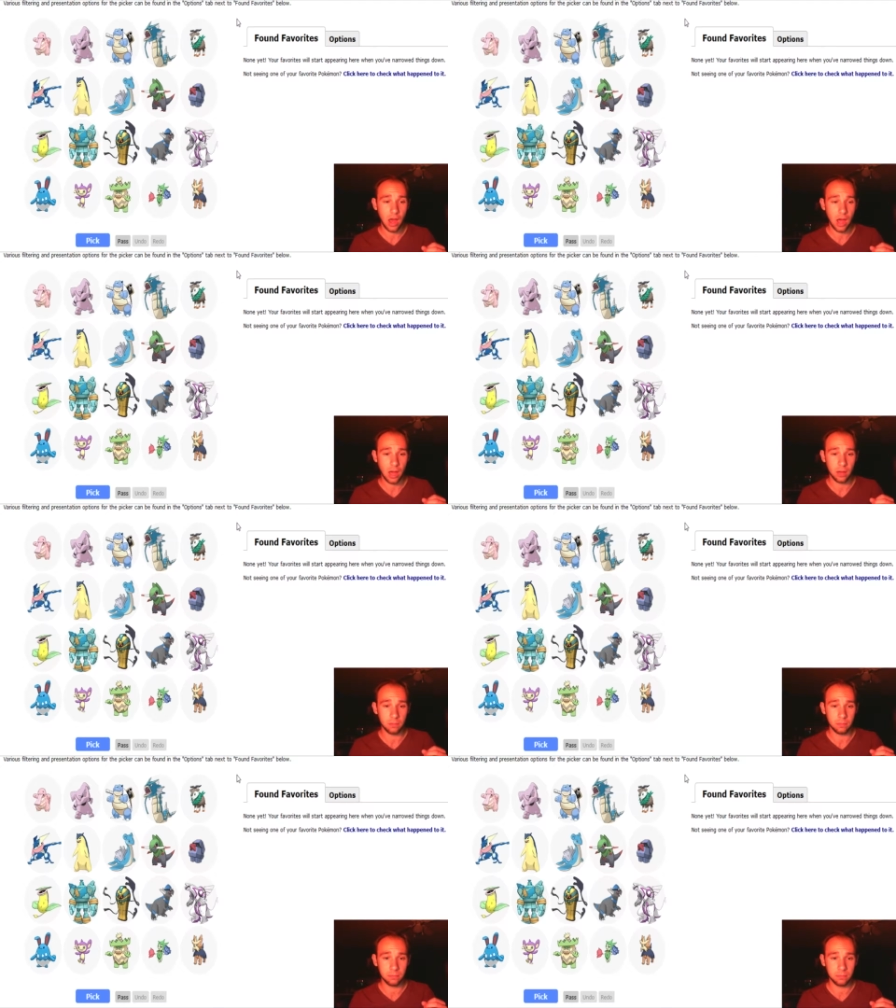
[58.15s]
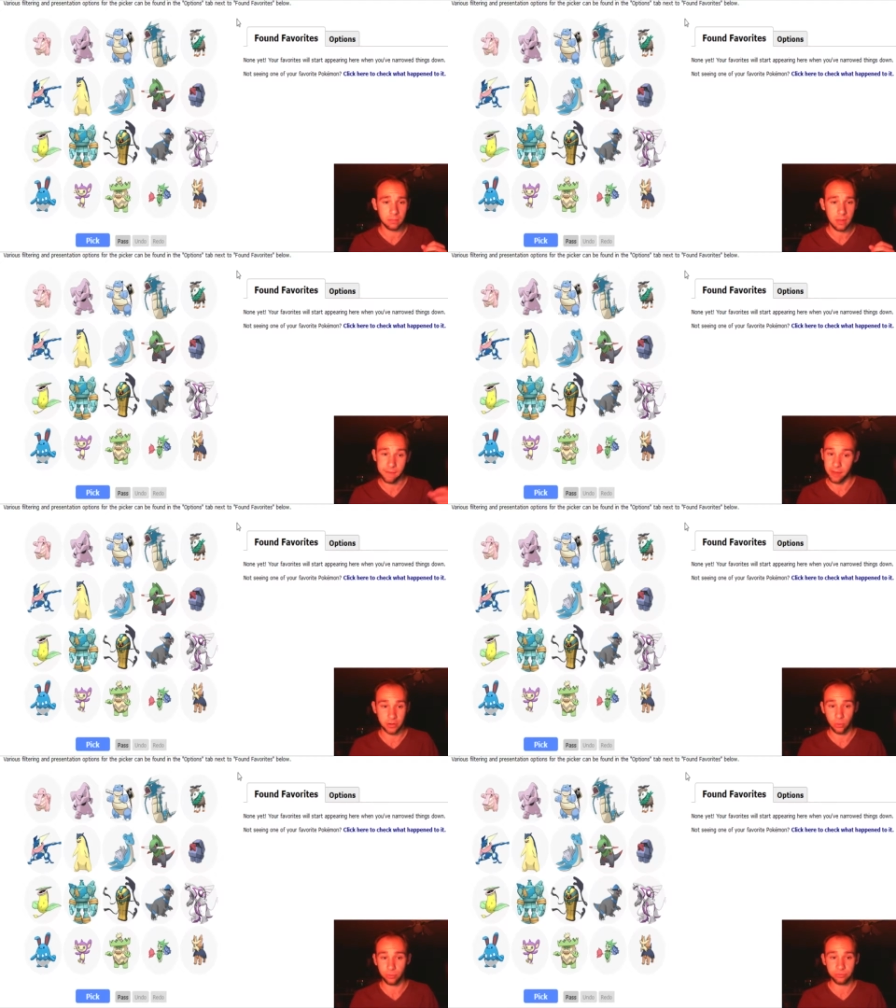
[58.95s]
Um, if I
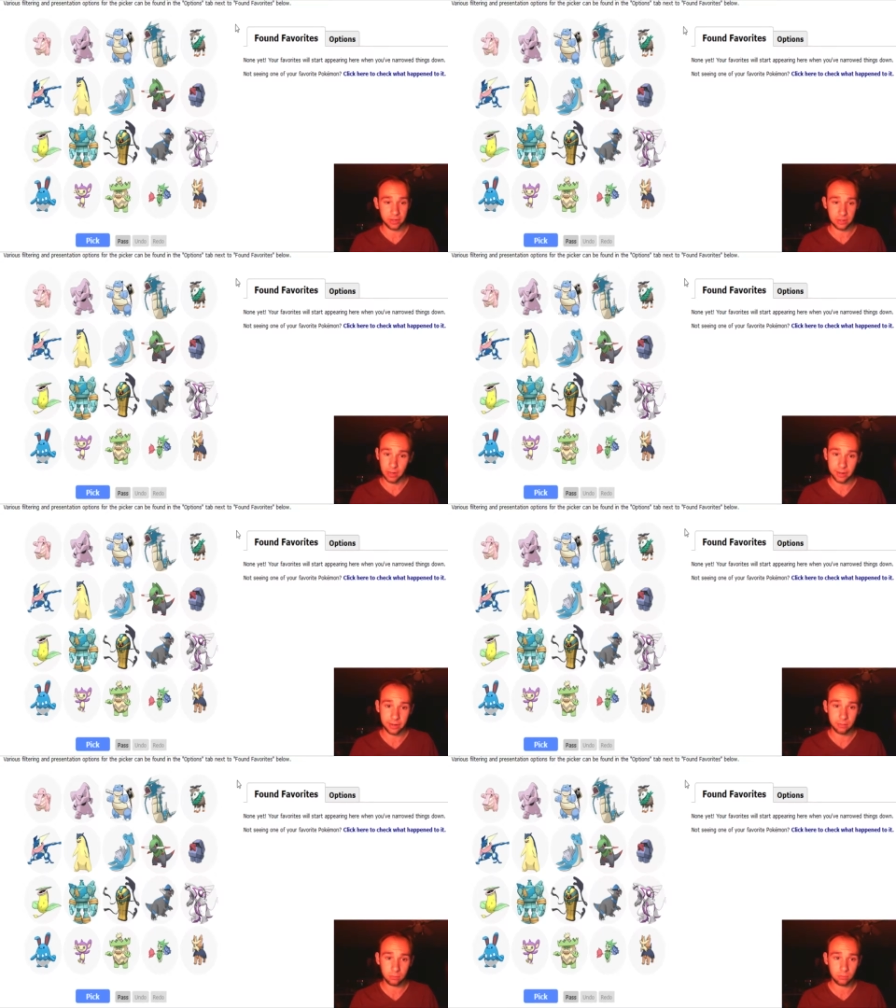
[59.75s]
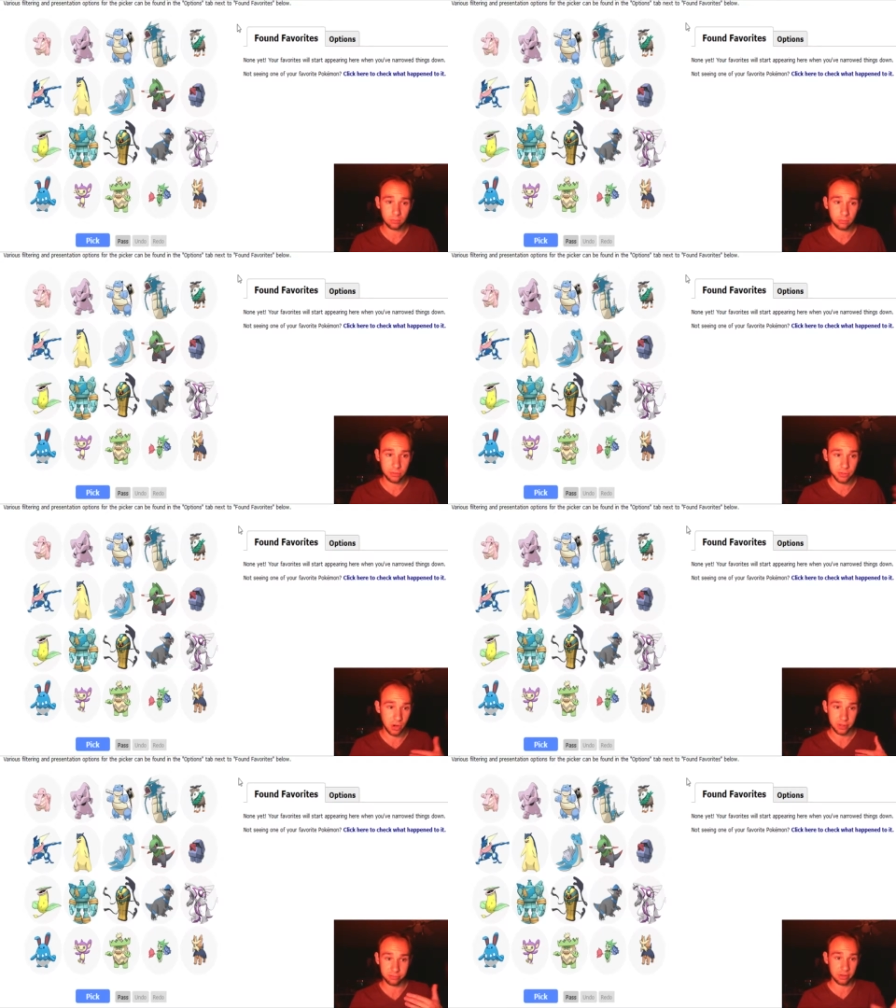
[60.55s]
don't feel like there are
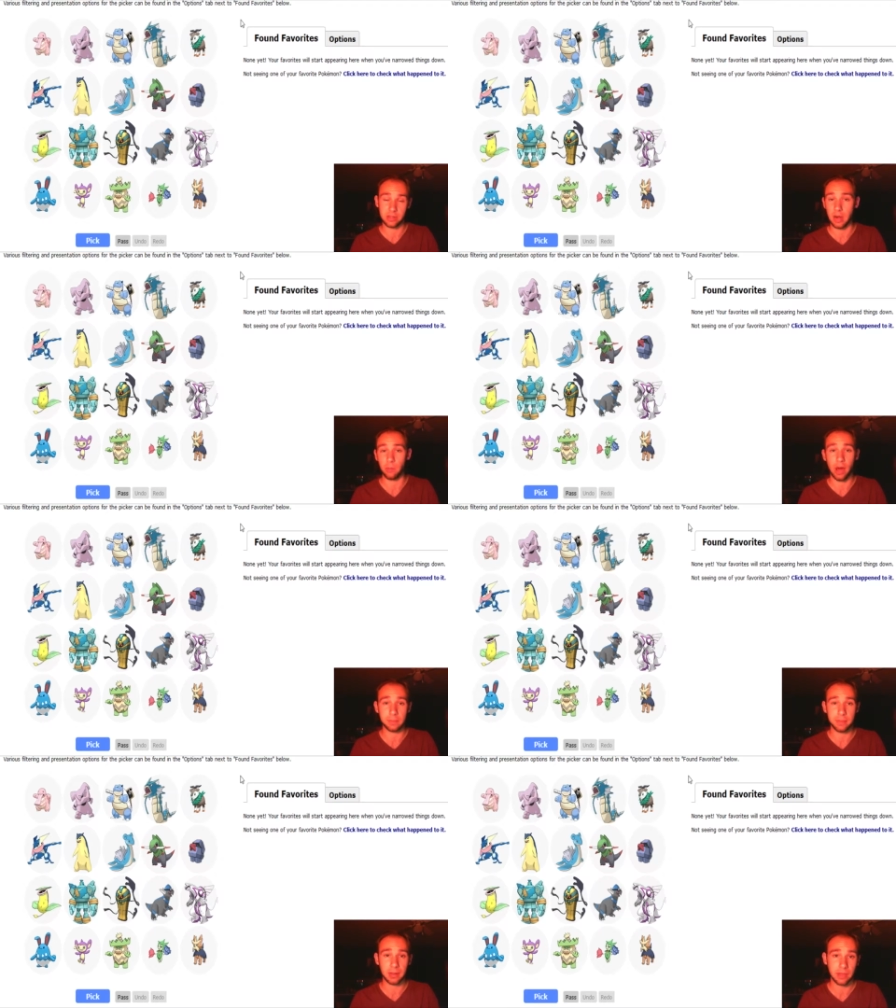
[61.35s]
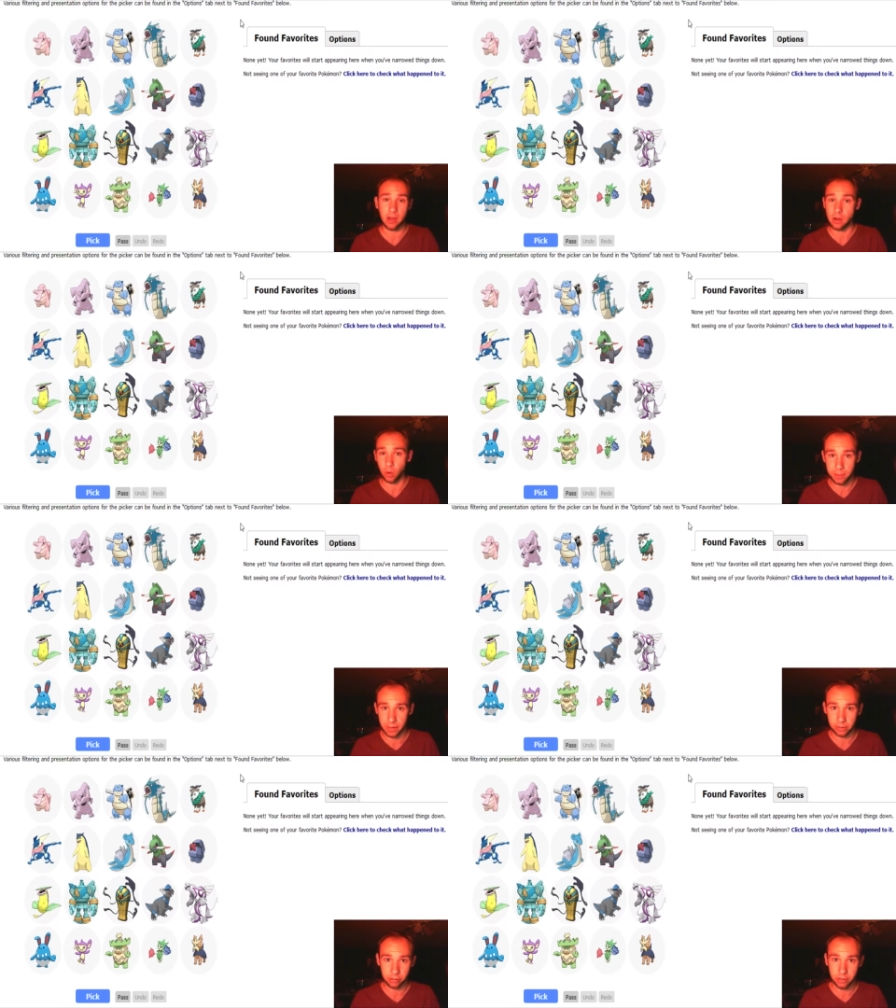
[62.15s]
three that I want to pick on there, I won't pick
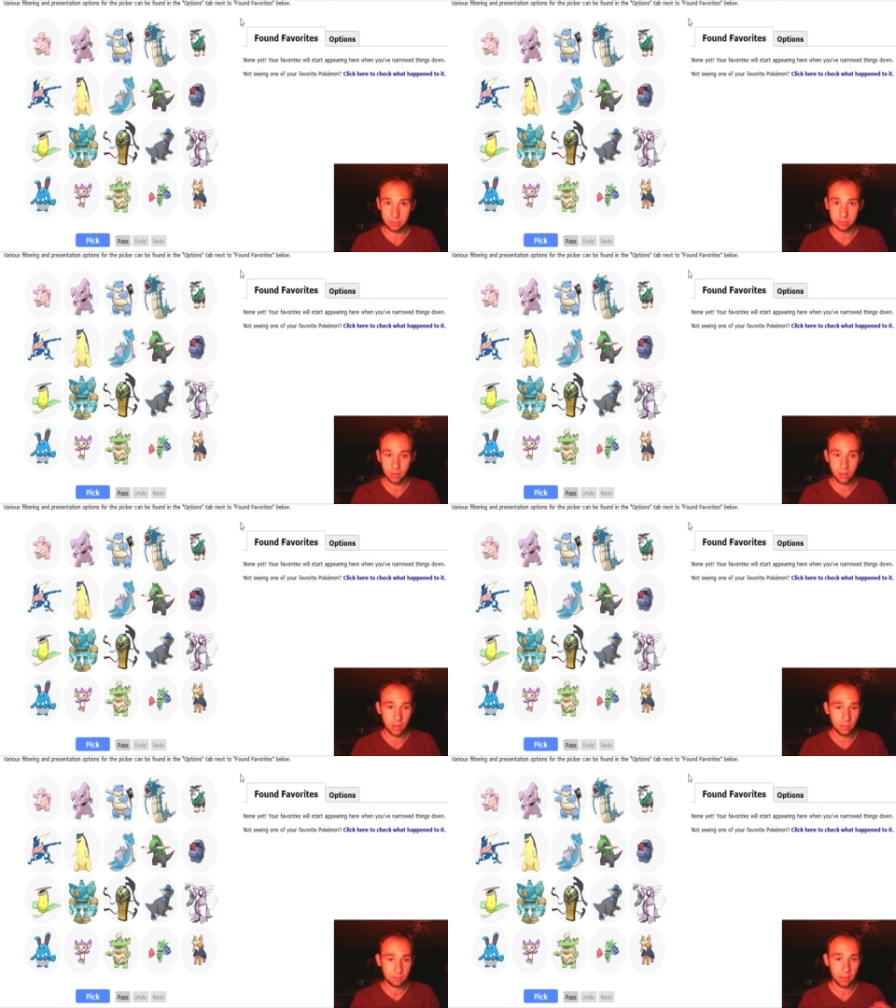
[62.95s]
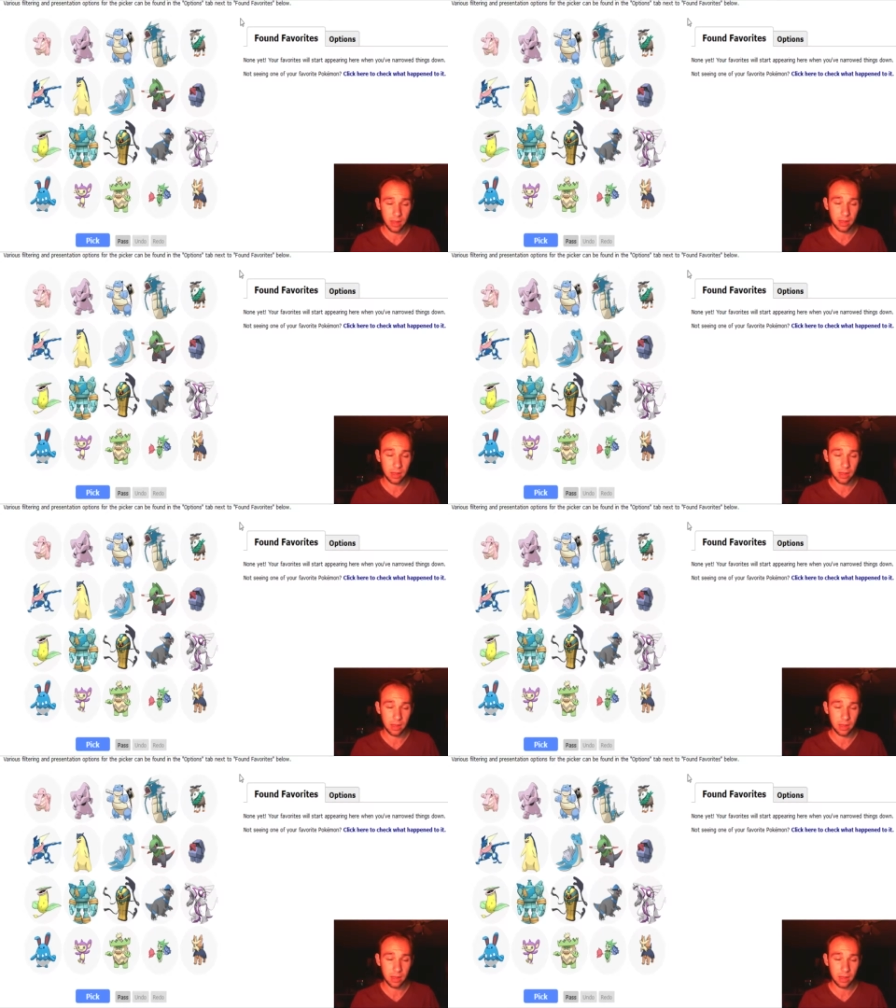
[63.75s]
three, but